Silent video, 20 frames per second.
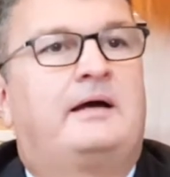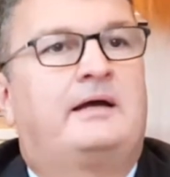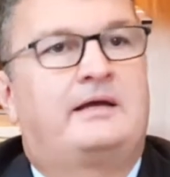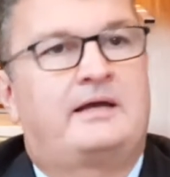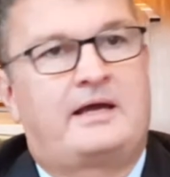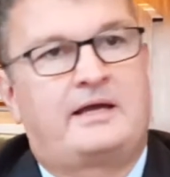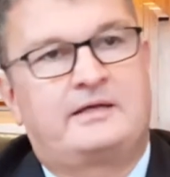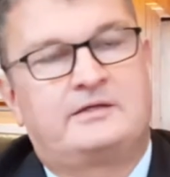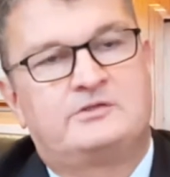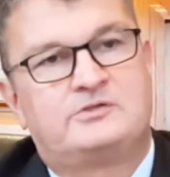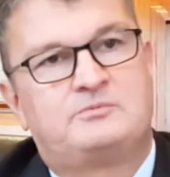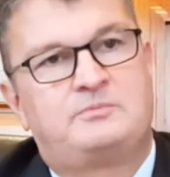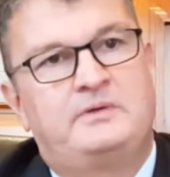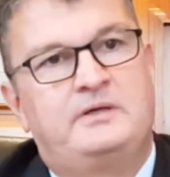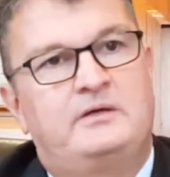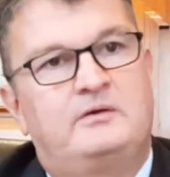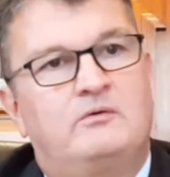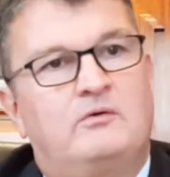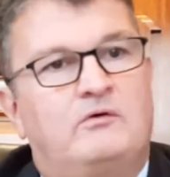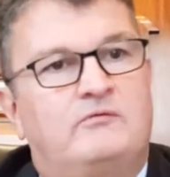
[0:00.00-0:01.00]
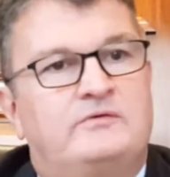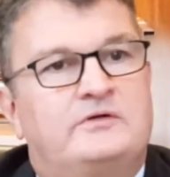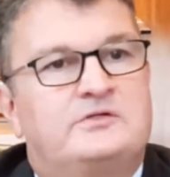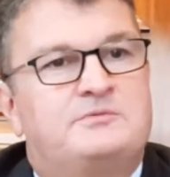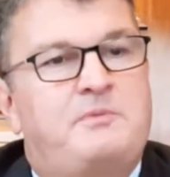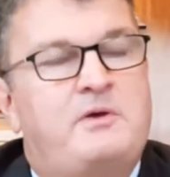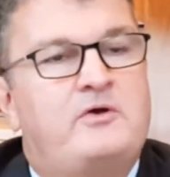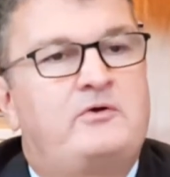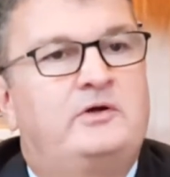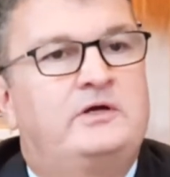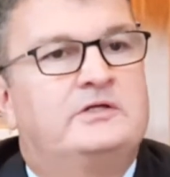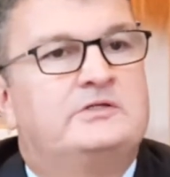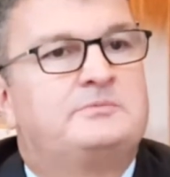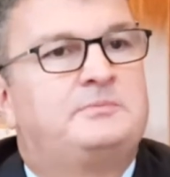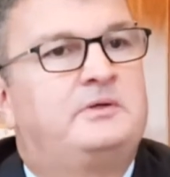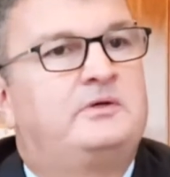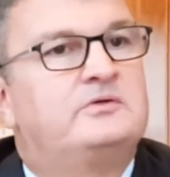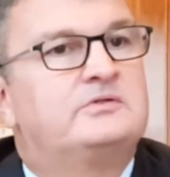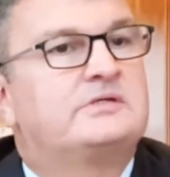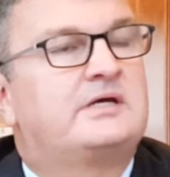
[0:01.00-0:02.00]
I can speak of experience
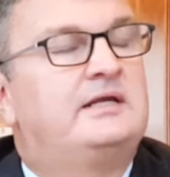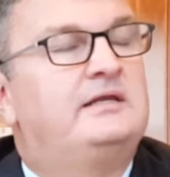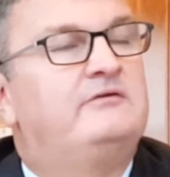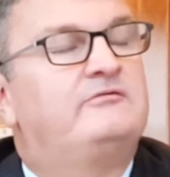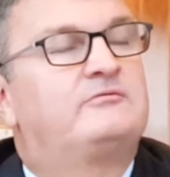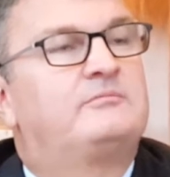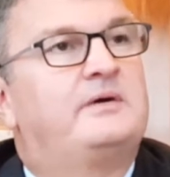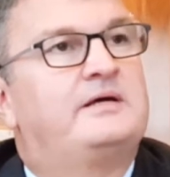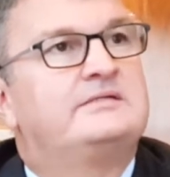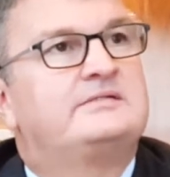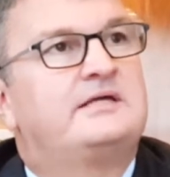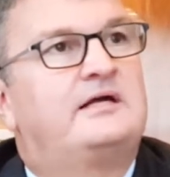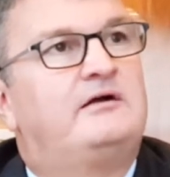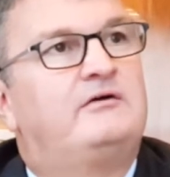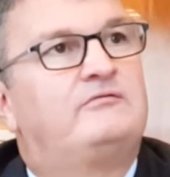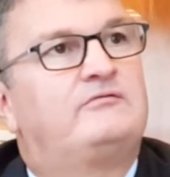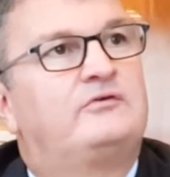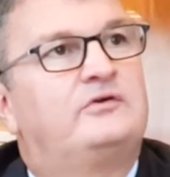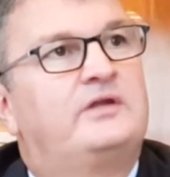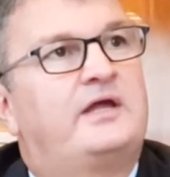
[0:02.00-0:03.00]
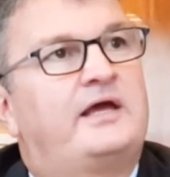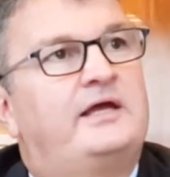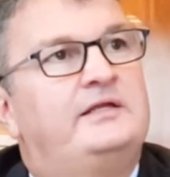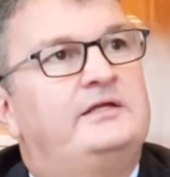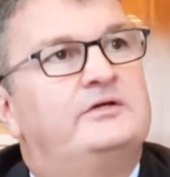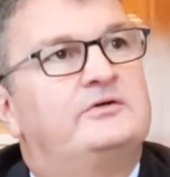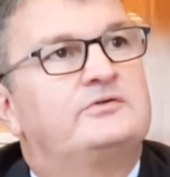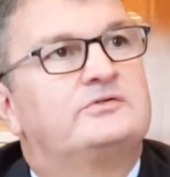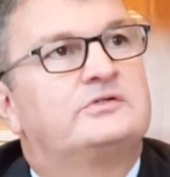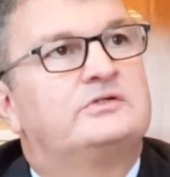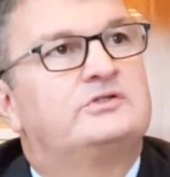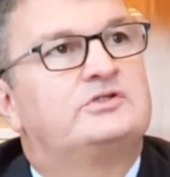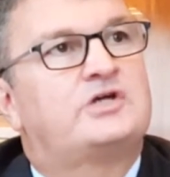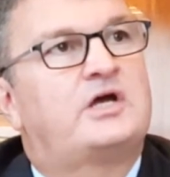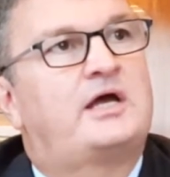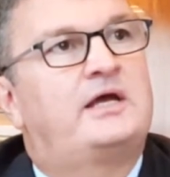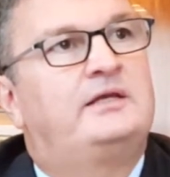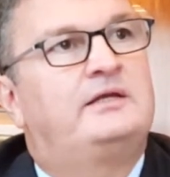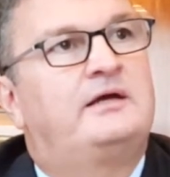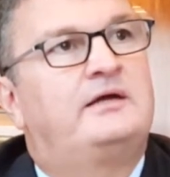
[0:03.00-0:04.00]
because I lived myself for 9 years in
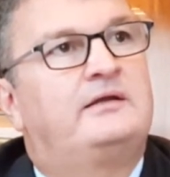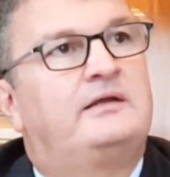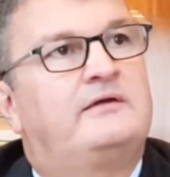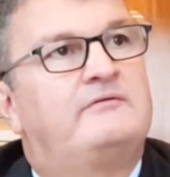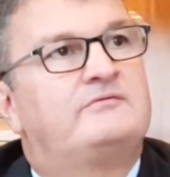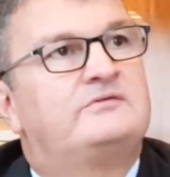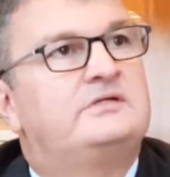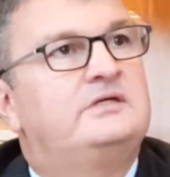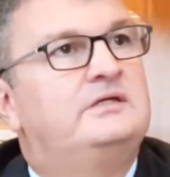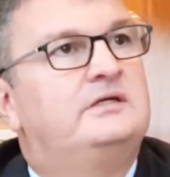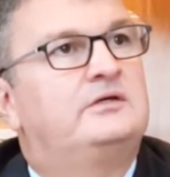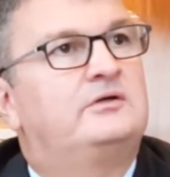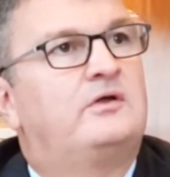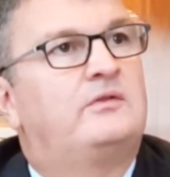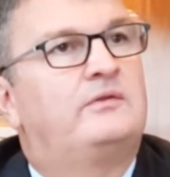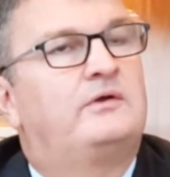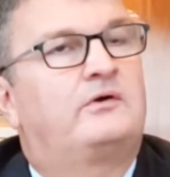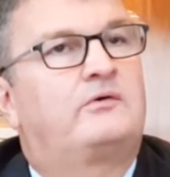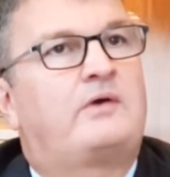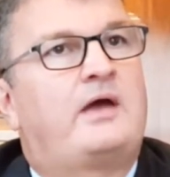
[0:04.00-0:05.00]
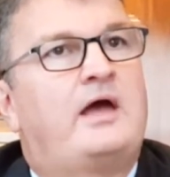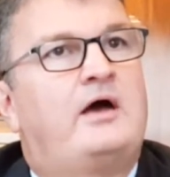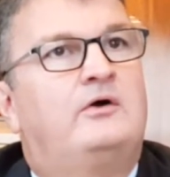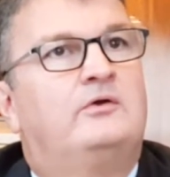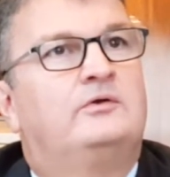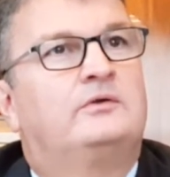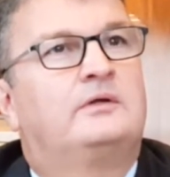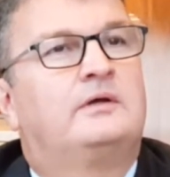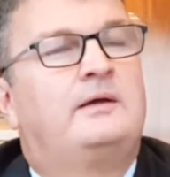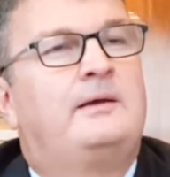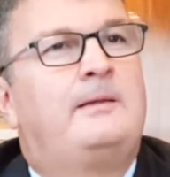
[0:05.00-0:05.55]
China and I've seen it on the ground.